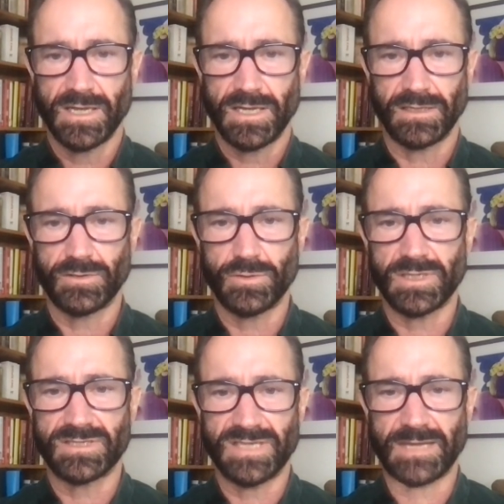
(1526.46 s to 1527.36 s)
And a good
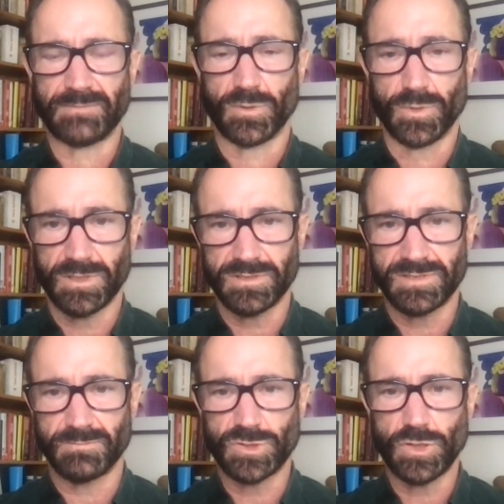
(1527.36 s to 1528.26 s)
example where
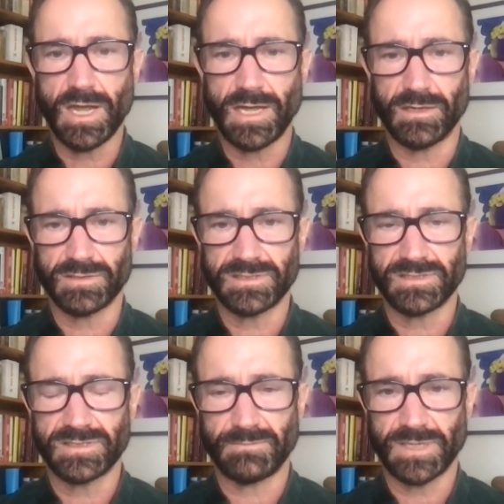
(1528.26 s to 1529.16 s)
there's some trials
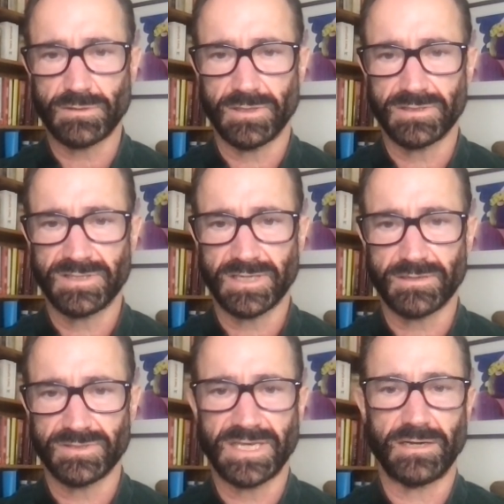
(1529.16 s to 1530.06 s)
is something called
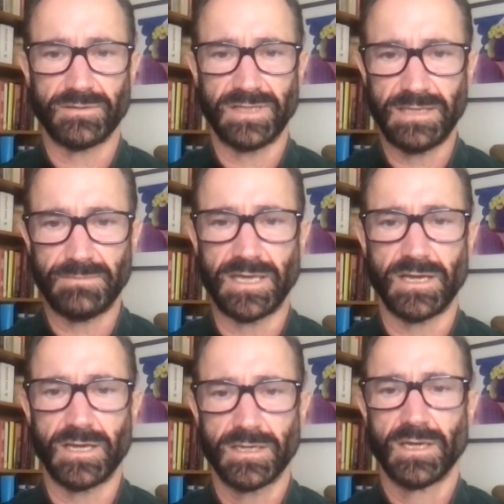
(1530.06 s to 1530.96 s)
sickle cell
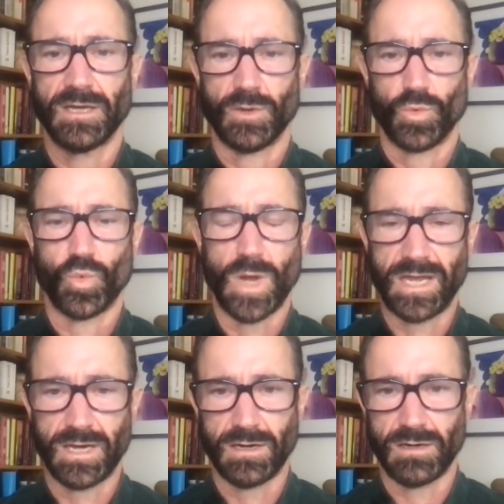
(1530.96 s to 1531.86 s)
anemia,
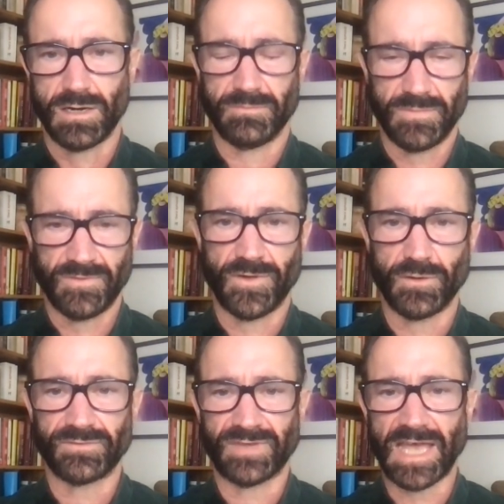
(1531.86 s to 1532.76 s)
where
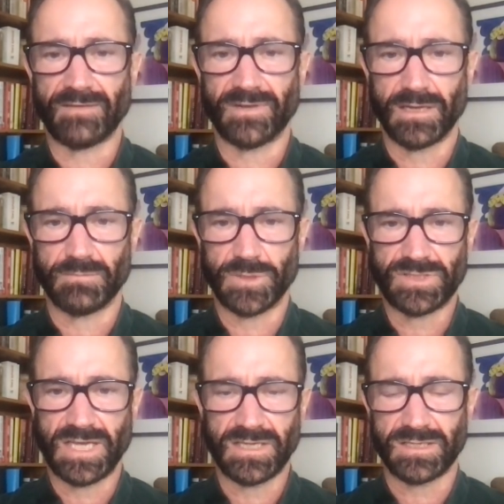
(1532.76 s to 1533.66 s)
folks have a
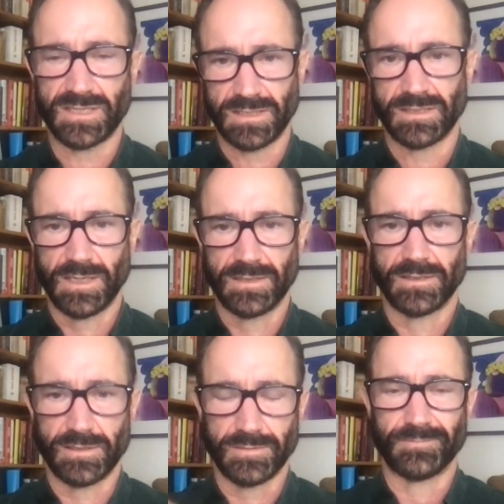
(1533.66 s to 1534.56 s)
mutation in
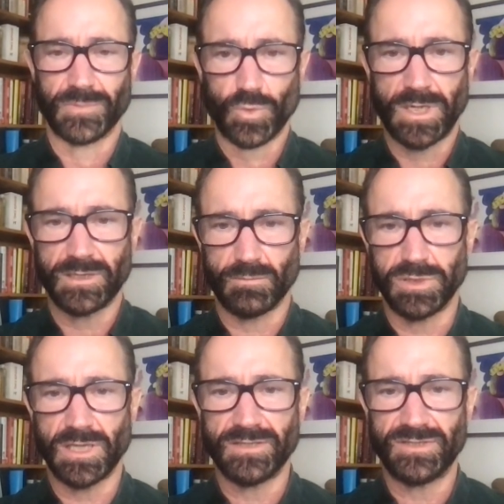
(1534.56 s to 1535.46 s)
their one of their
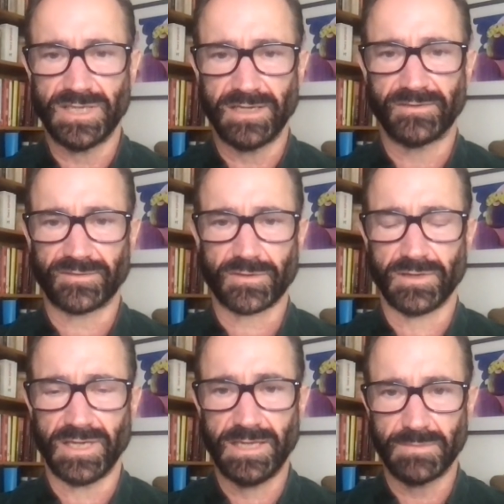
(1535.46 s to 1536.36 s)
blood genes
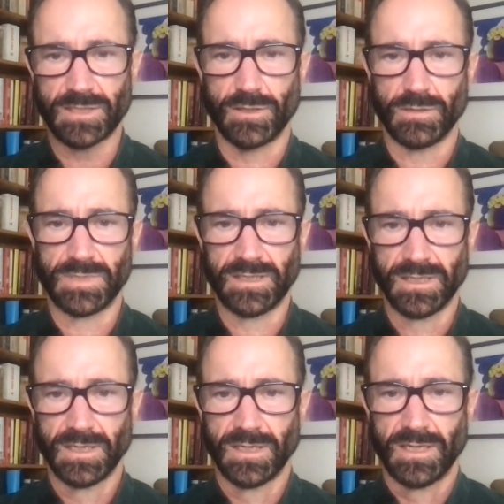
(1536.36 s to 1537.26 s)
called hemoglobin.
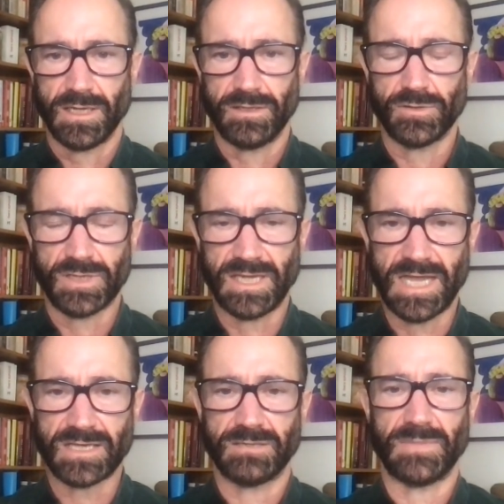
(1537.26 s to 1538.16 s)
And you can
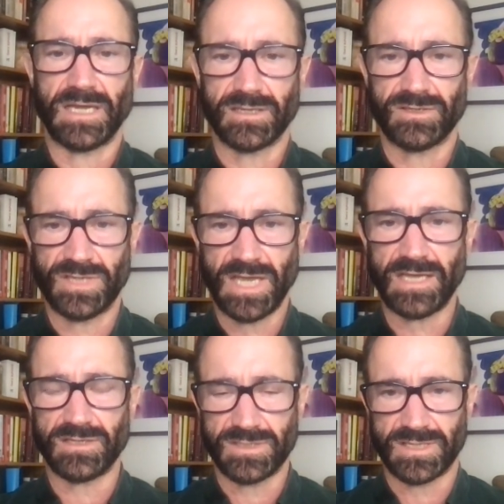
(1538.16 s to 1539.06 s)
actually make a
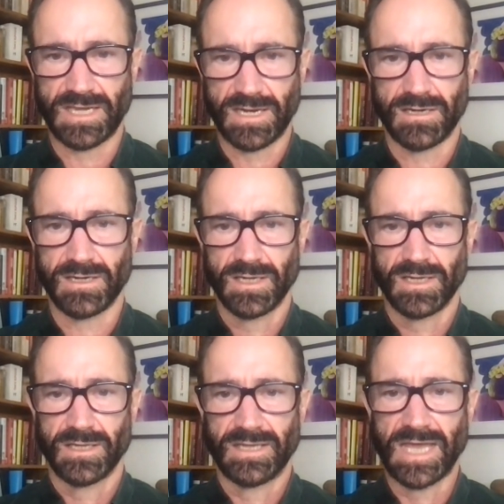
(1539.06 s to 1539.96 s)
change there
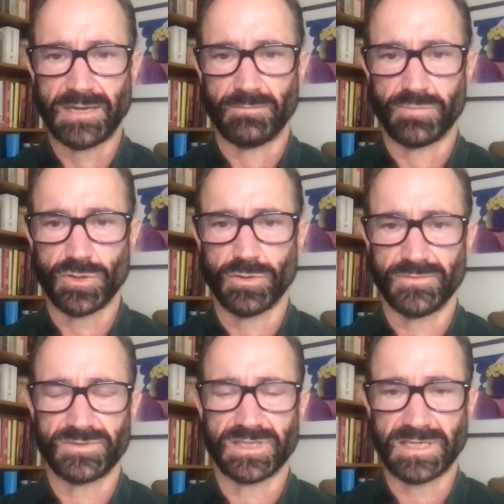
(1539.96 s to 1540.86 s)
that
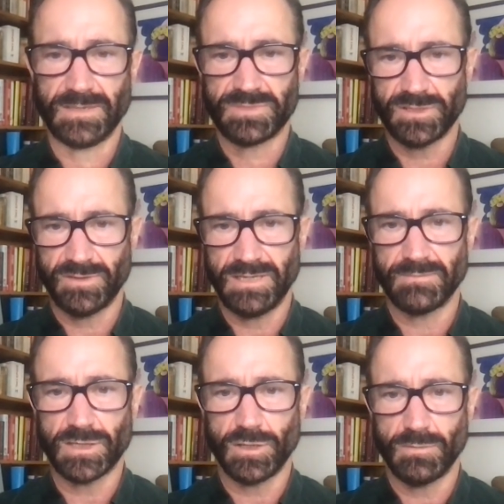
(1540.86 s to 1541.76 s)
improves, it keeps their
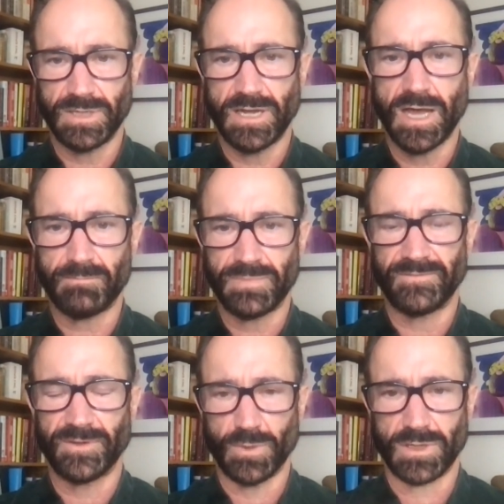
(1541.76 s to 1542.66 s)
hemoglobin up,
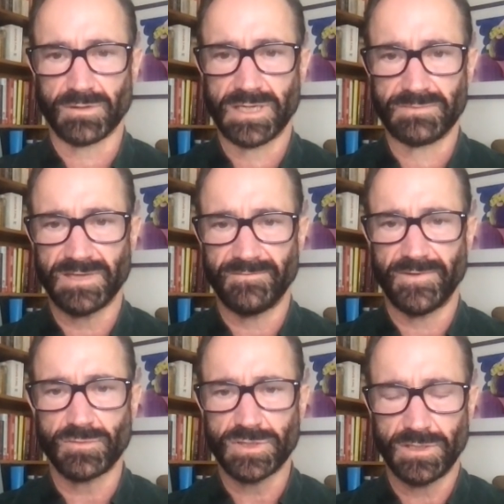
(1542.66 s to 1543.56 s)
if you will, keeps it
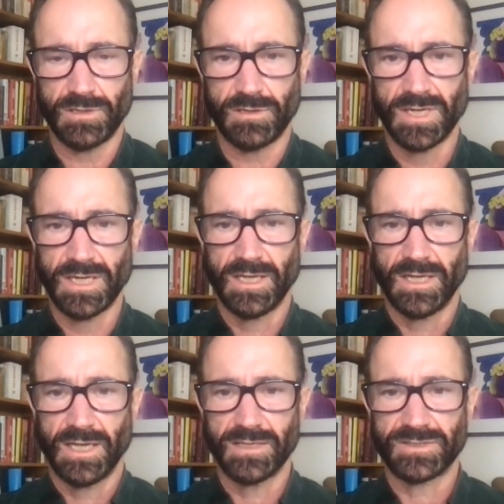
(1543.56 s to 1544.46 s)
functional.
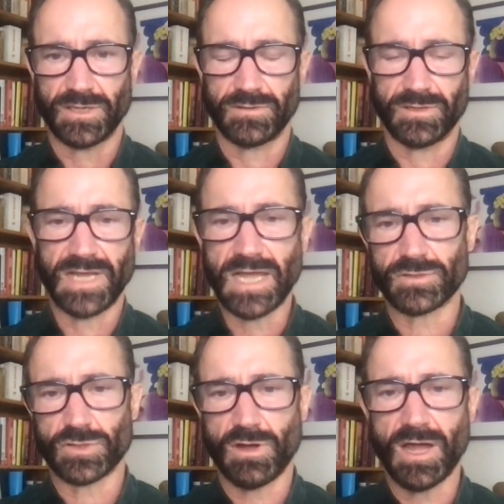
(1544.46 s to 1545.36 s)
And so there are
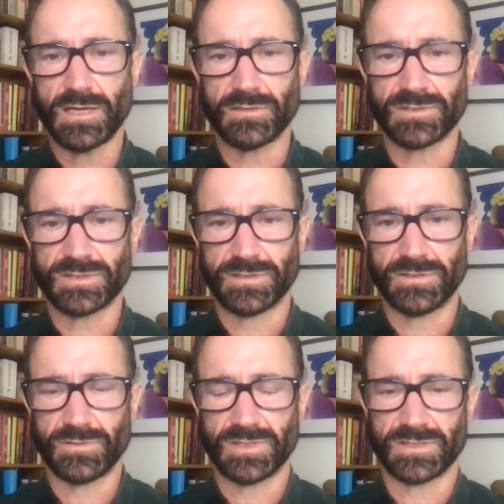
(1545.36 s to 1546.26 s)
now trials to
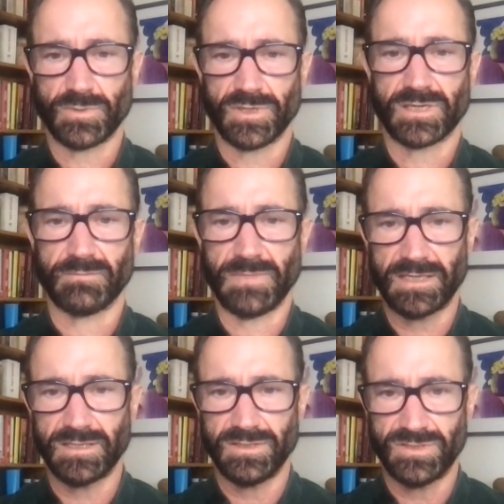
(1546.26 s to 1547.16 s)
do this where you can
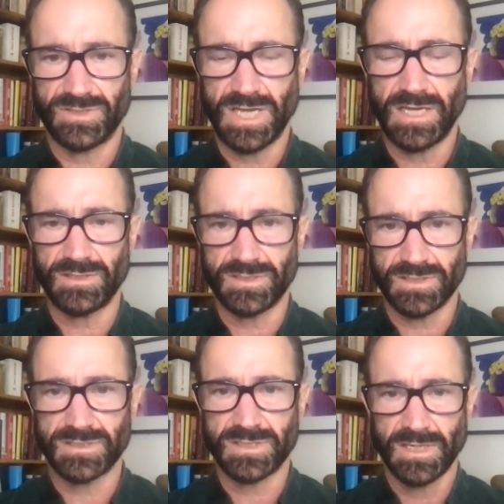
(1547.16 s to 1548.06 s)
make these
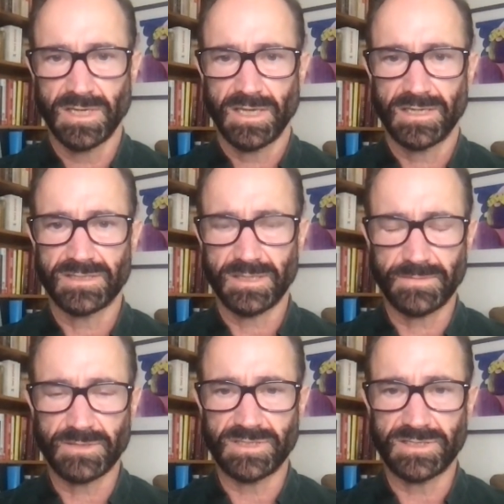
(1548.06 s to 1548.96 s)
changes, and some
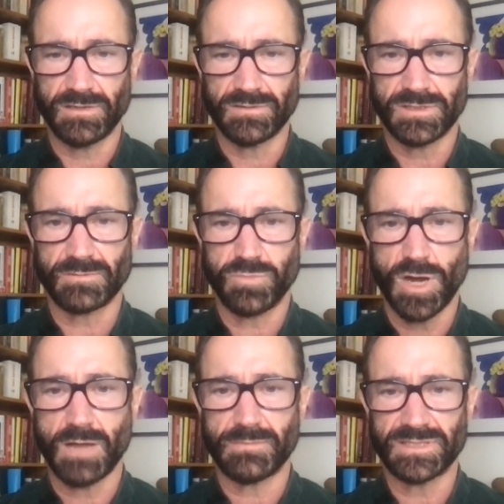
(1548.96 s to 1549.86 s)
of the results look
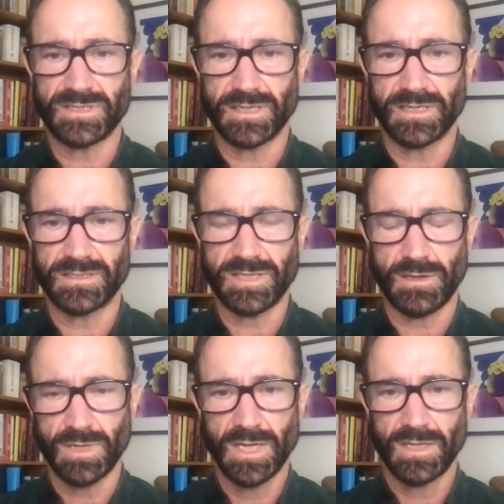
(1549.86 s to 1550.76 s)
promising. And
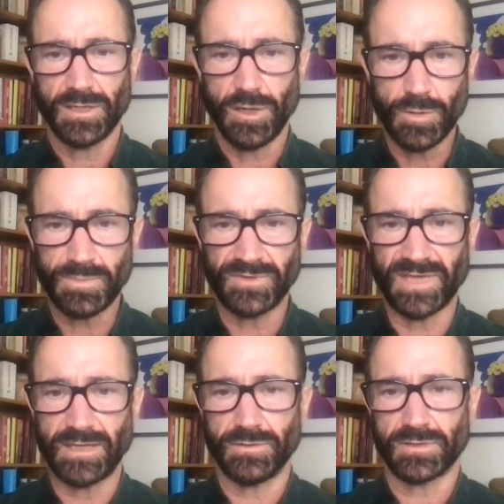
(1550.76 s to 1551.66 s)
so the hope is
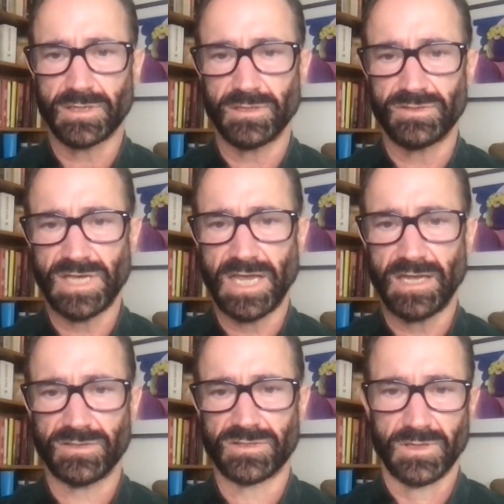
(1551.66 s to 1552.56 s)
that you can
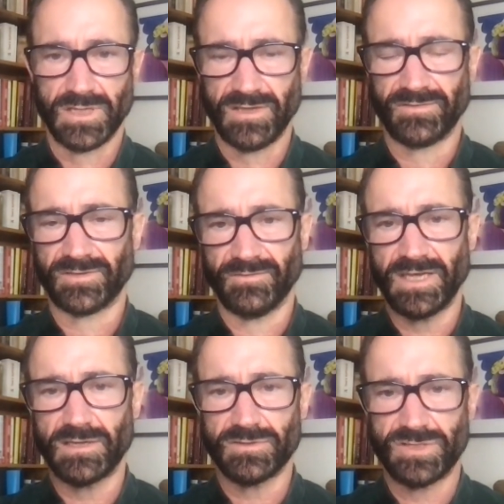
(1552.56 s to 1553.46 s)
change these
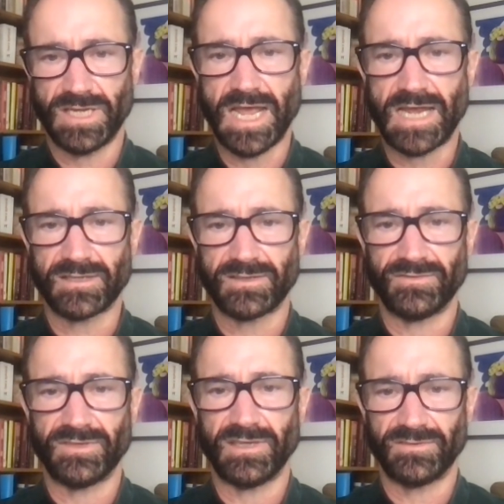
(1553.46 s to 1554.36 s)
severe genetic
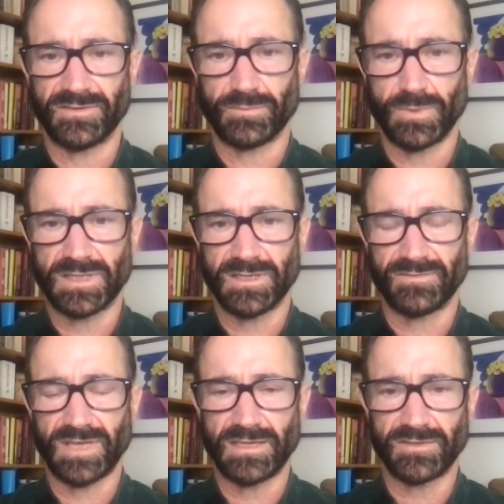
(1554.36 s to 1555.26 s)
diseases with
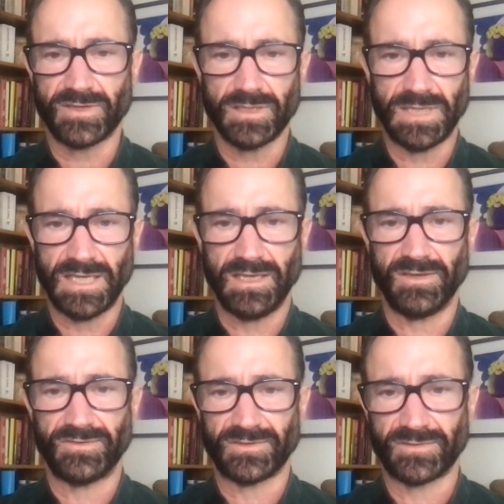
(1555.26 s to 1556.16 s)
this. And it's going to be
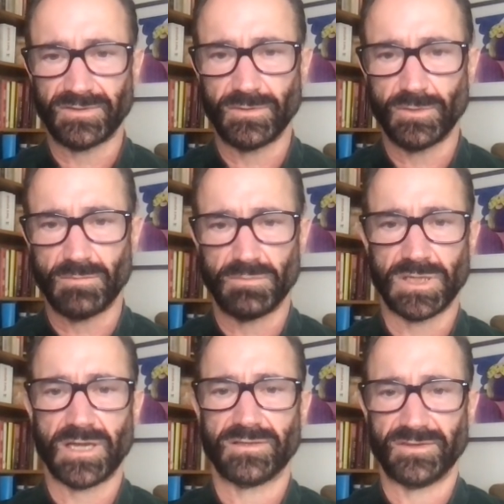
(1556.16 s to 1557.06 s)
easiest to do on
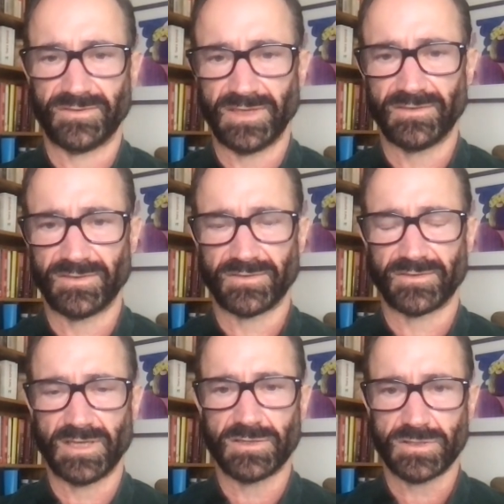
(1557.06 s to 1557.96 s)
blood diseases
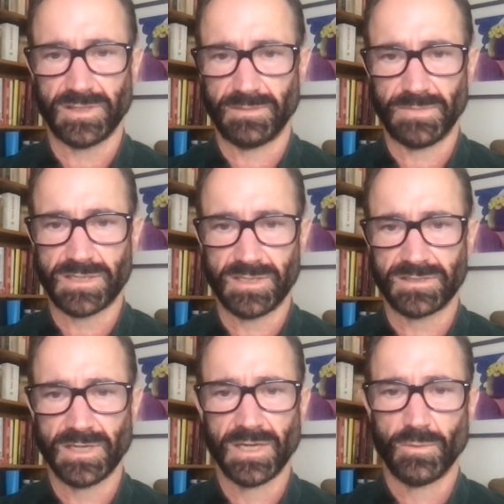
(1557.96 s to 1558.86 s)
initially,
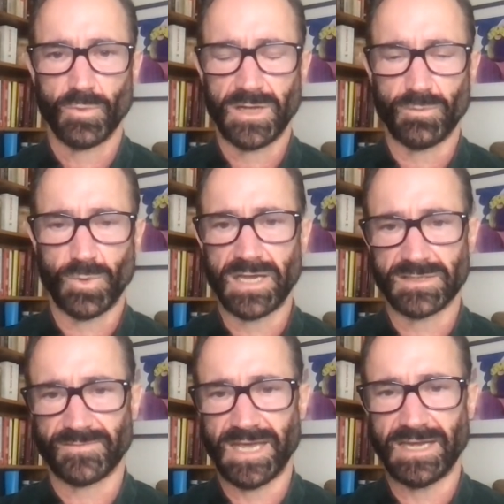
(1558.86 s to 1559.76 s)
because we have ways of